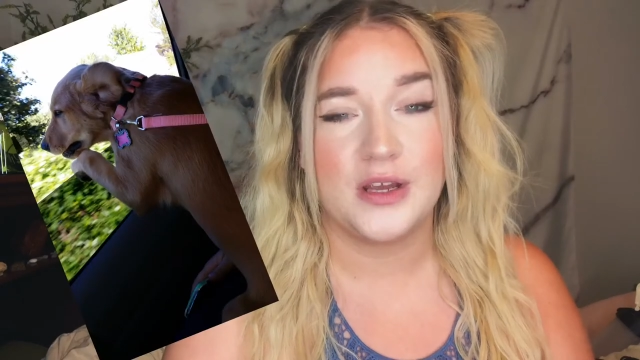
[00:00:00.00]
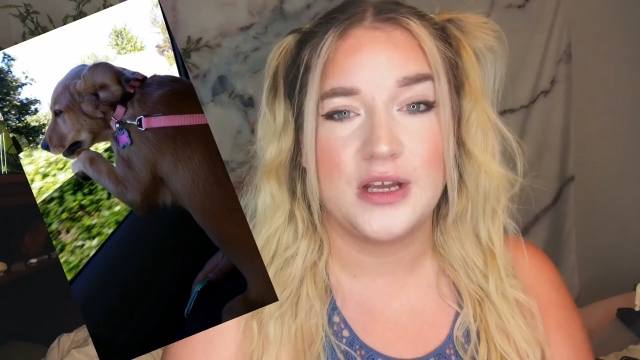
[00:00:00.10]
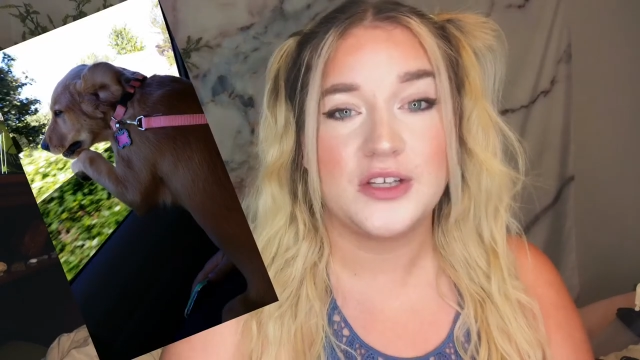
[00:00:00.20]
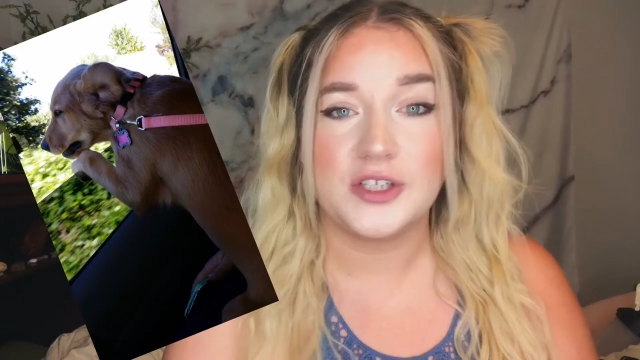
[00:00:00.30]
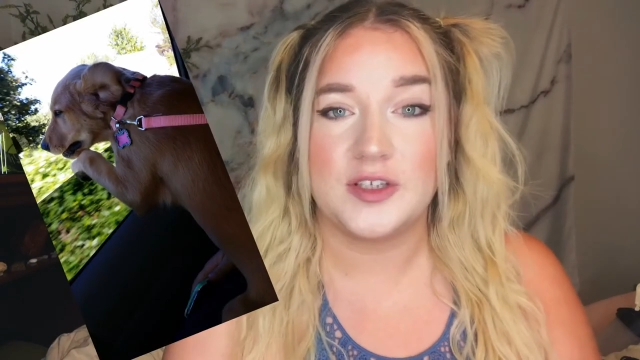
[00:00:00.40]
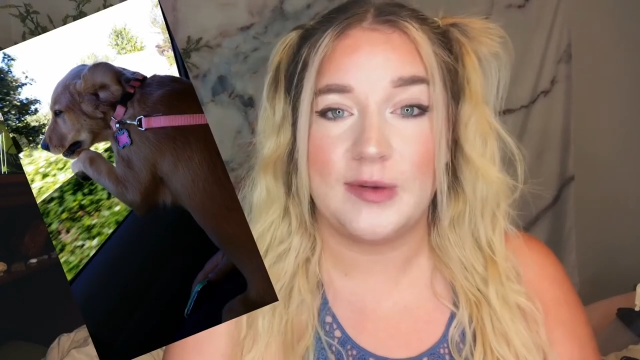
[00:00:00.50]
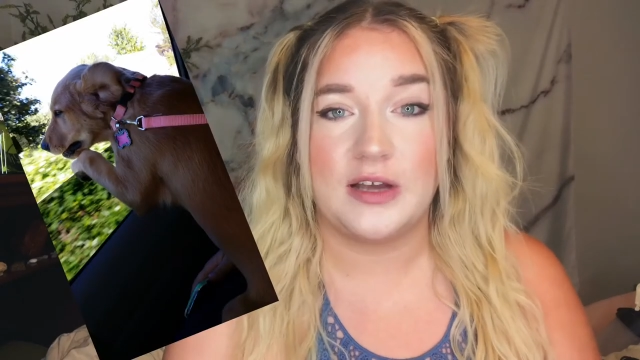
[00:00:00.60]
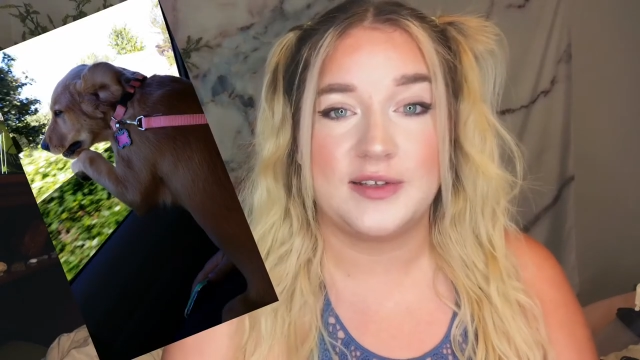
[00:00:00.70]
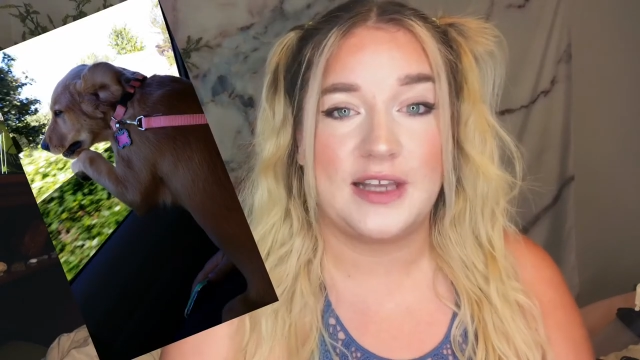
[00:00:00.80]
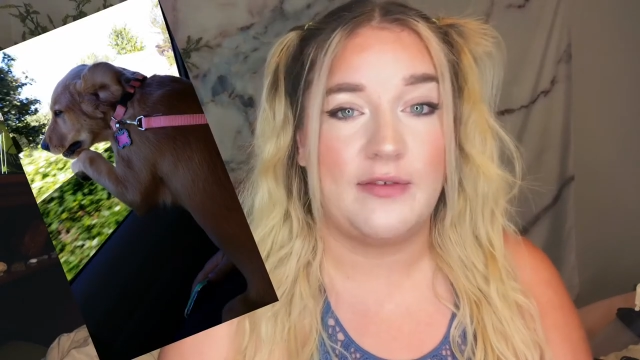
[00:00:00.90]
she's
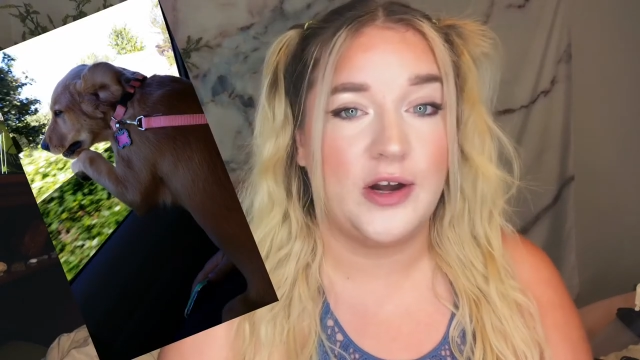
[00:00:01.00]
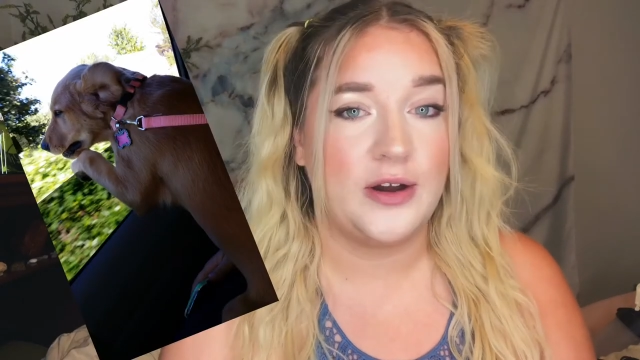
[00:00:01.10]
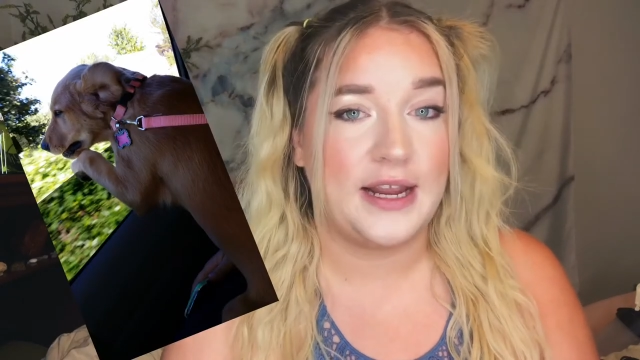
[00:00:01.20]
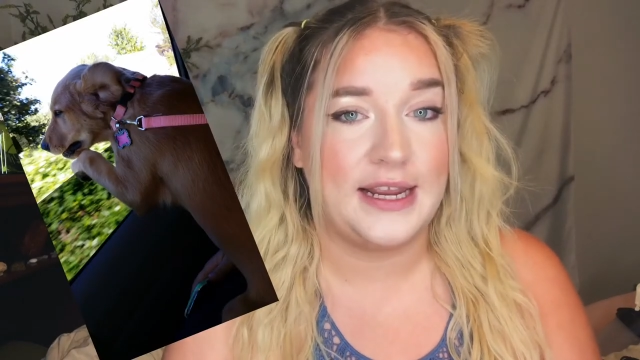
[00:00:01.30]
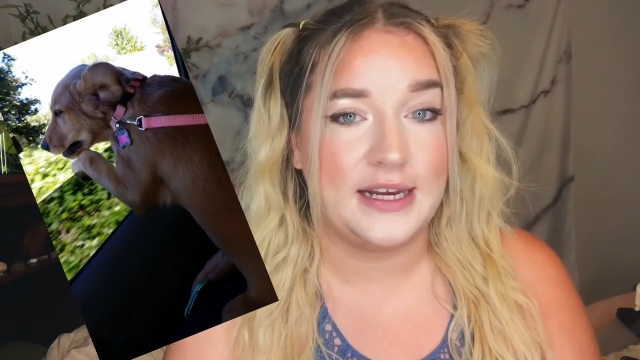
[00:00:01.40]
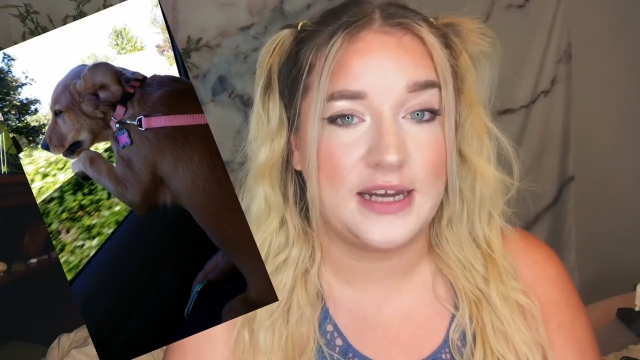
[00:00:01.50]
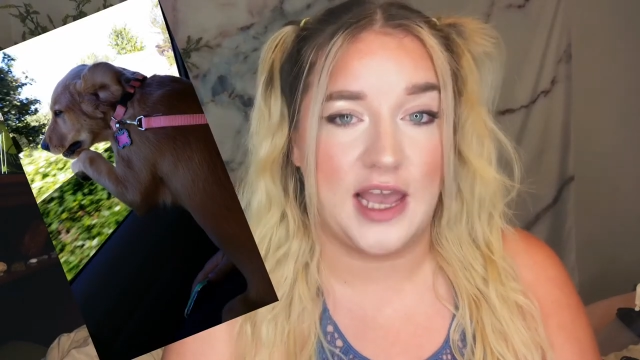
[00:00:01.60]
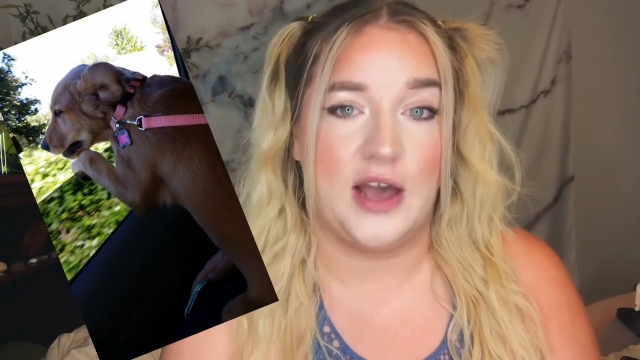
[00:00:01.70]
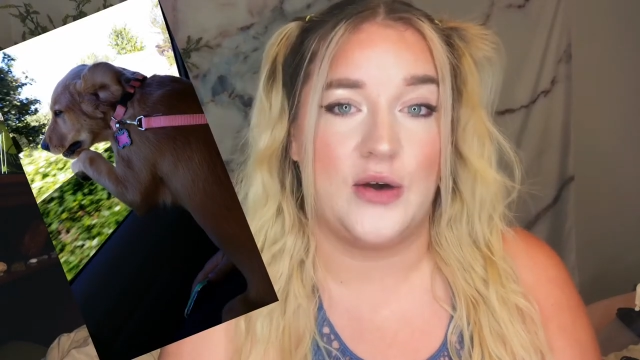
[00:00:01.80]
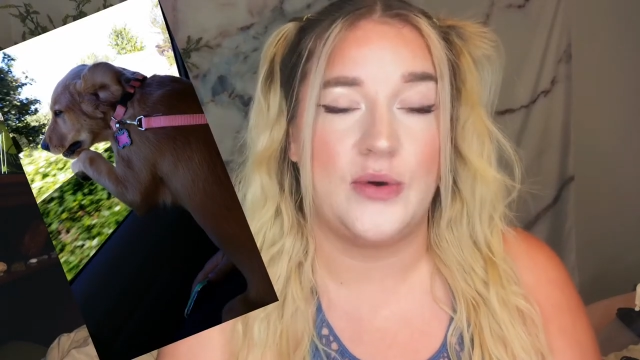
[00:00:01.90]
about seven or eight
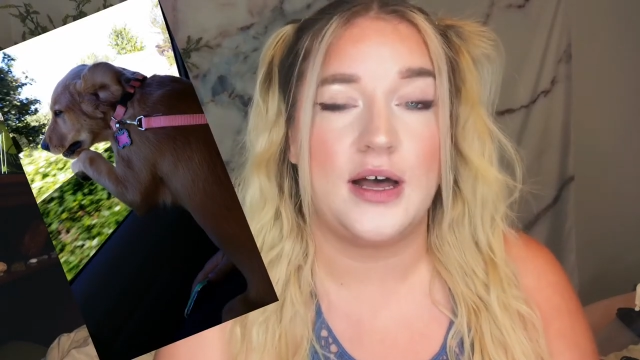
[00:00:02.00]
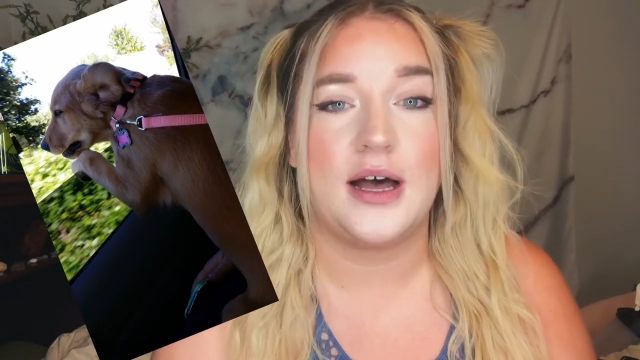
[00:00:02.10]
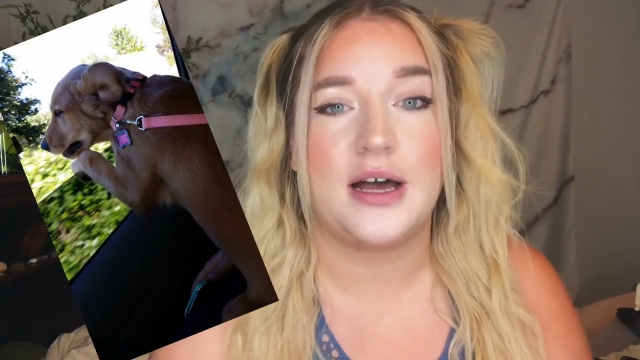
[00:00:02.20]
now.